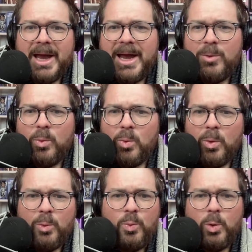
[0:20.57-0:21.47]
And
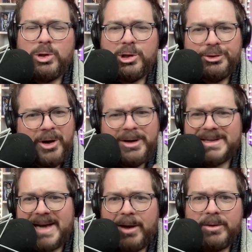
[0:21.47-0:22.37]

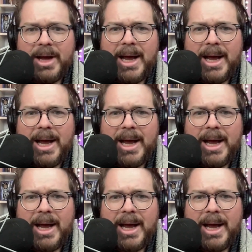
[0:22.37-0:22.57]
turns out